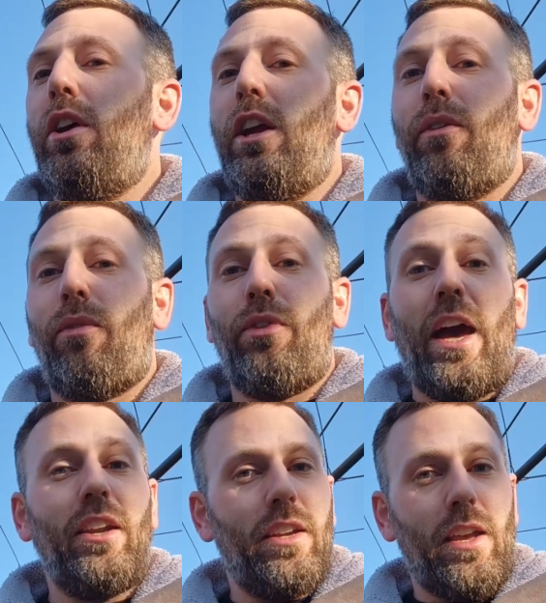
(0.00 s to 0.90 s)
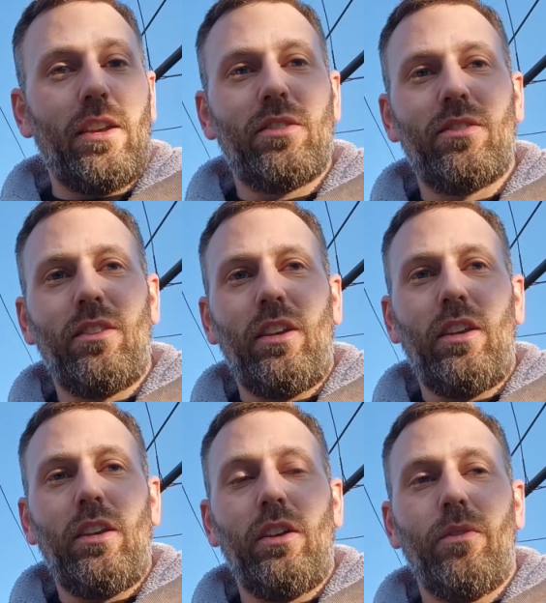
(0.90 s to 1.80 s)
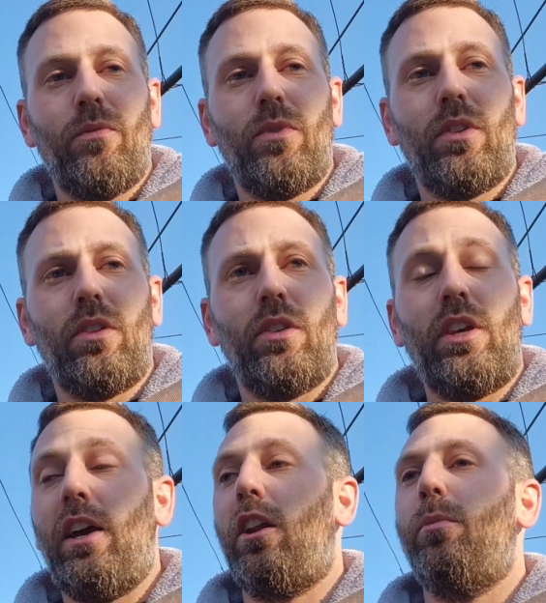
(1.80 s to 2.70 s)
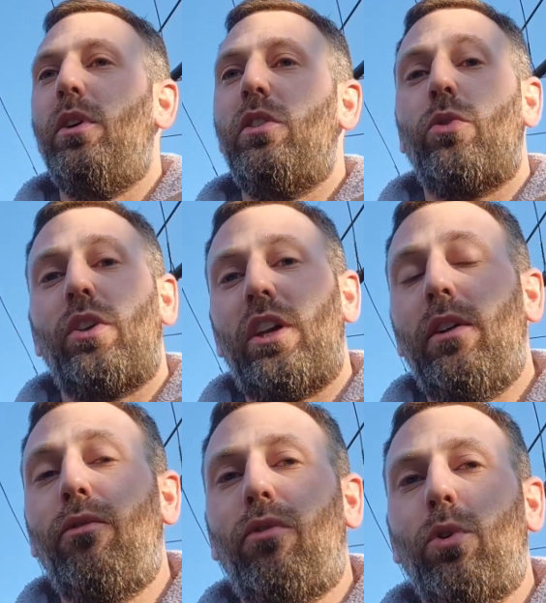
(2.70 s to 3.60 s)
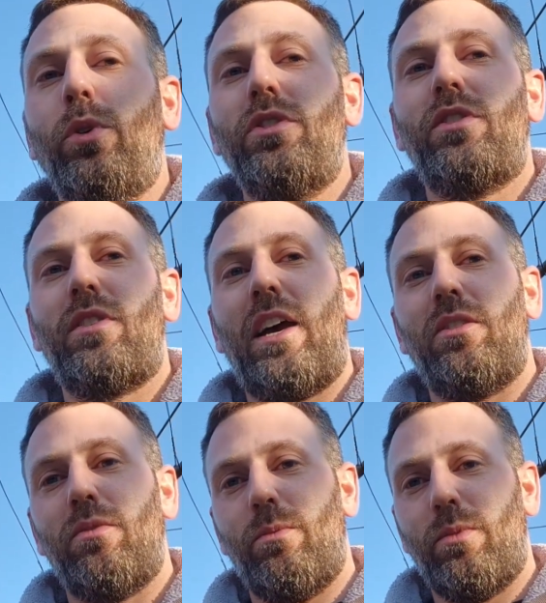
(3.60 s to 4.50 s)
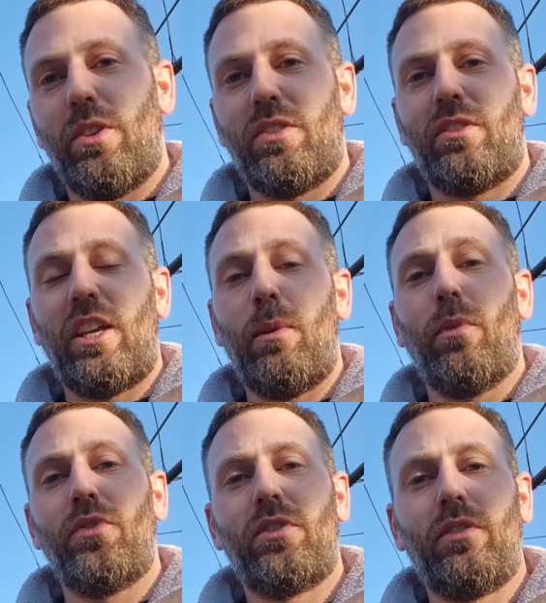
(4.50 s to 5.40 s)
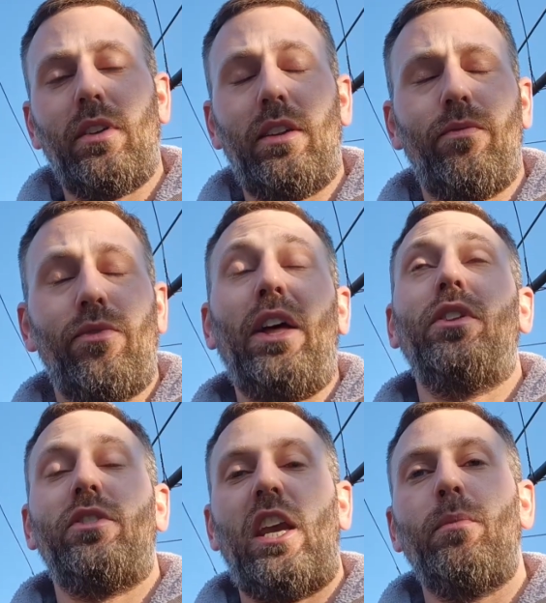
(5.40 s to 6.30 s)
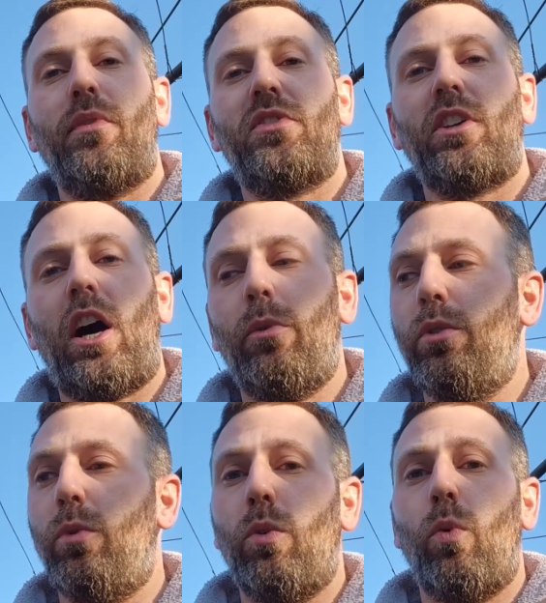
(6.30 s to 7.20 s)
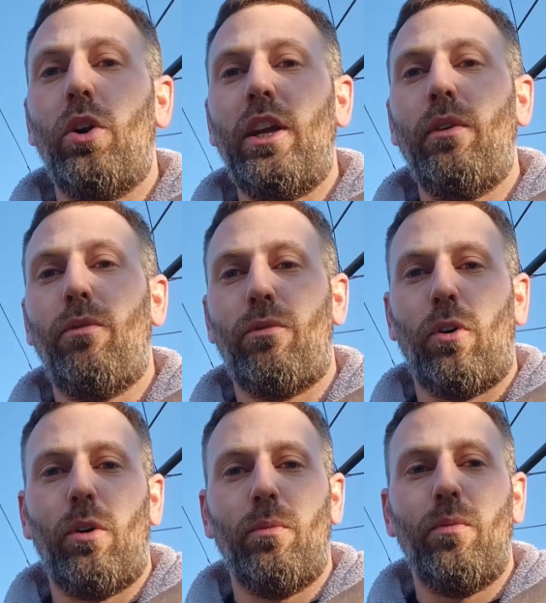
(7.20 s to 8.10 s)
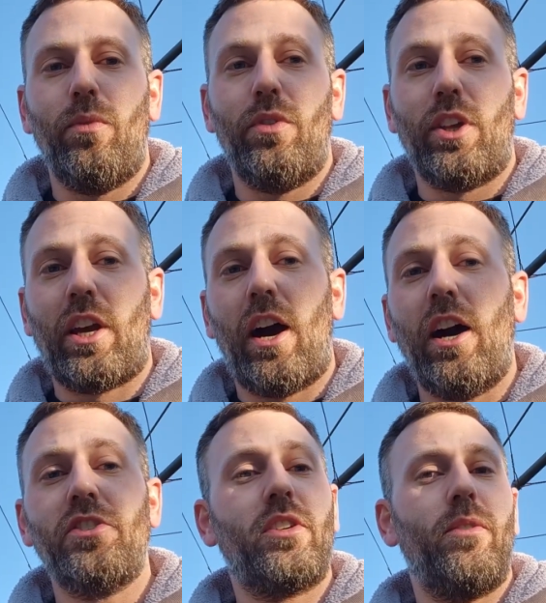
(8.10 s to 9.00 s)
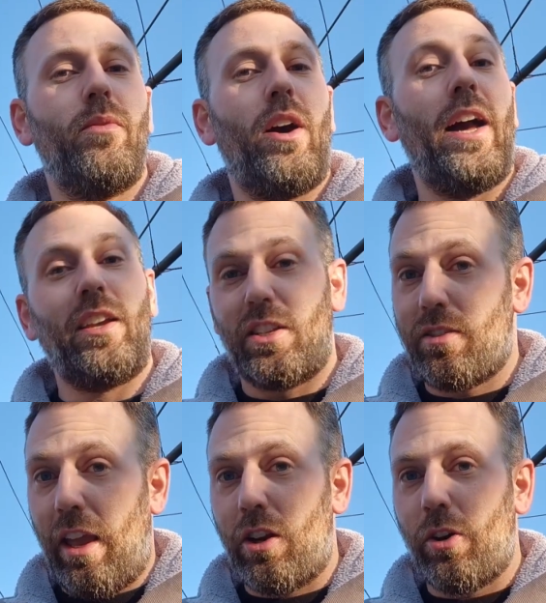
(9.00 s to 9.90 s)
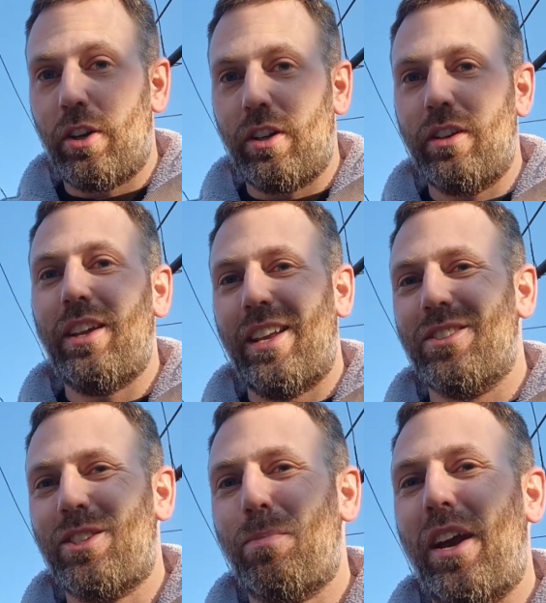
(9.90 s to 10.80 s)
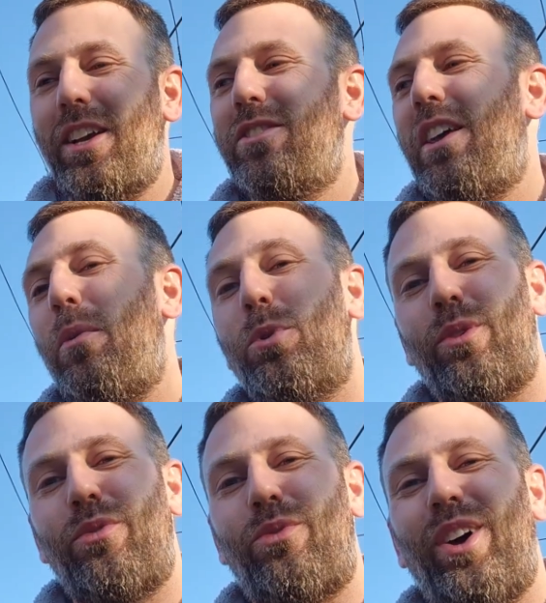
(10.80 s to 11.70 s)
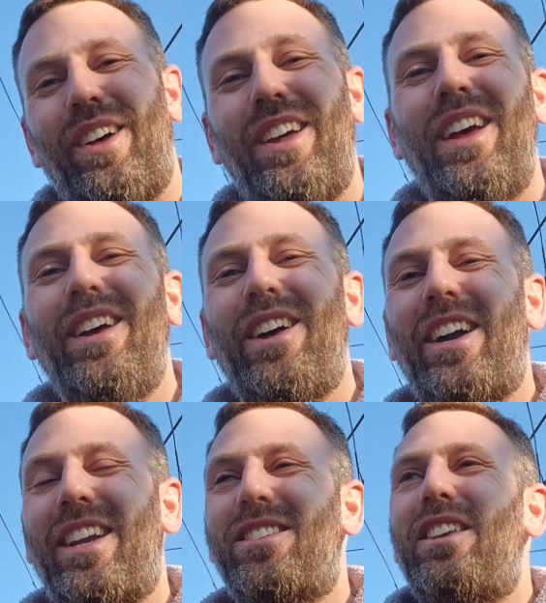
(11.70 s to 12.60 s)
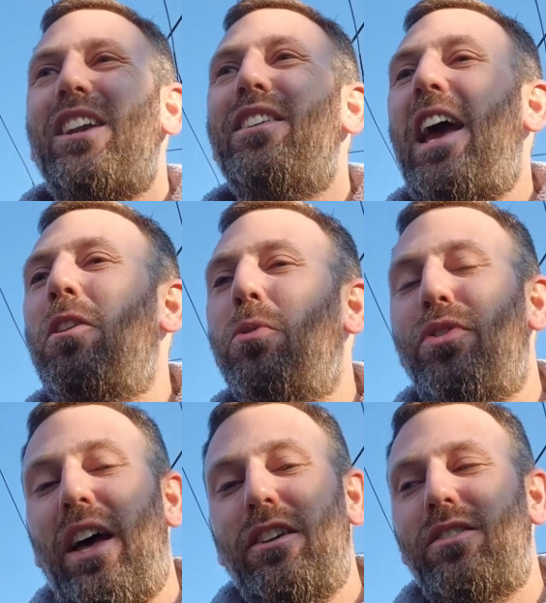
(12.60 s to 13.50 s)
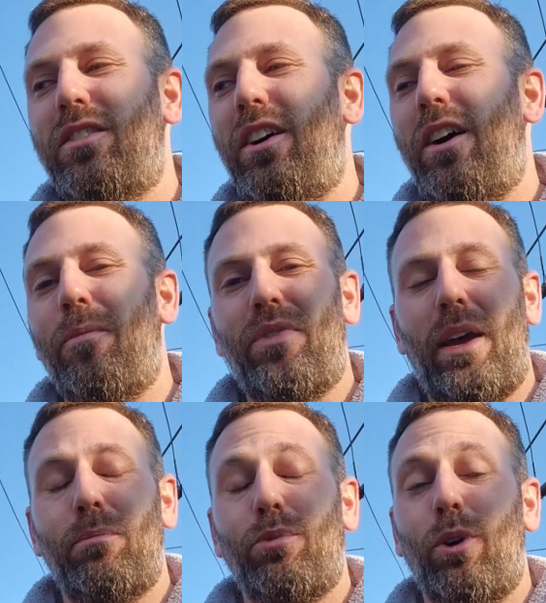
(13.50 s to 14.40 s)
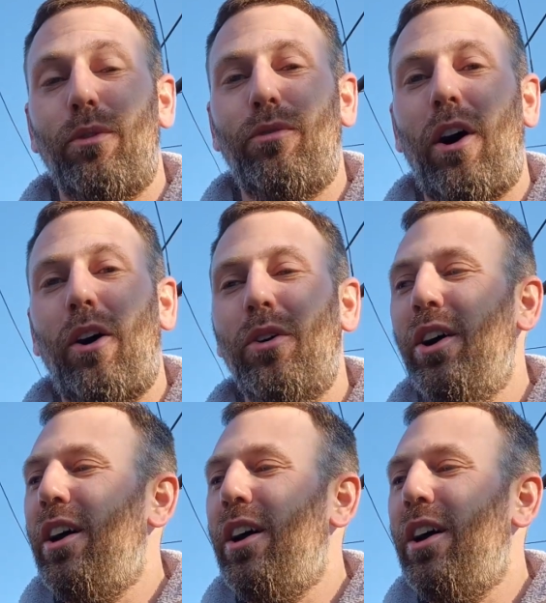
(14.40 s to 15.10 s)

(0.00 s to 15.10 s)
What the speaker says: if that is the element or the influence that the team of Starward were wanting from the cask, I guess they got it in spades. They would have, I guess they nailed that profile.